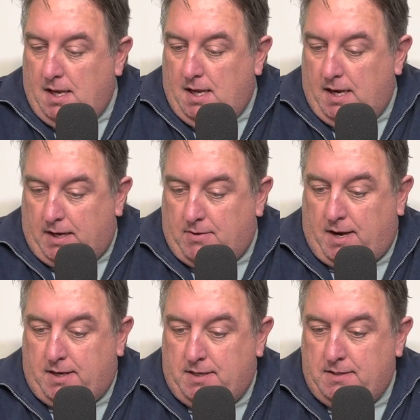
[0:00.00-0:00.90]

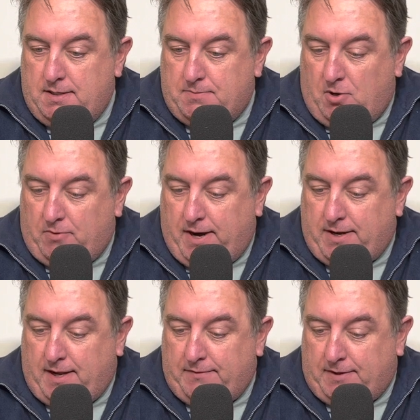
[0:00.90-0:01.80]
Anyway, that's my rant
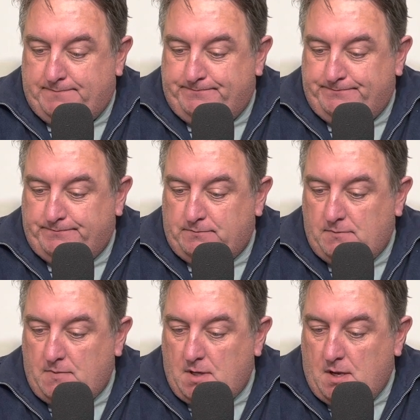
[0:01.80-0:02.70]
over.
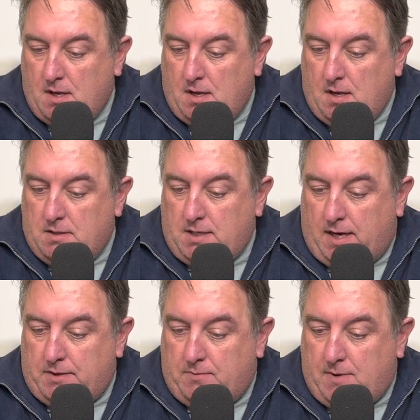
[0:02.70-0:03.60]
So,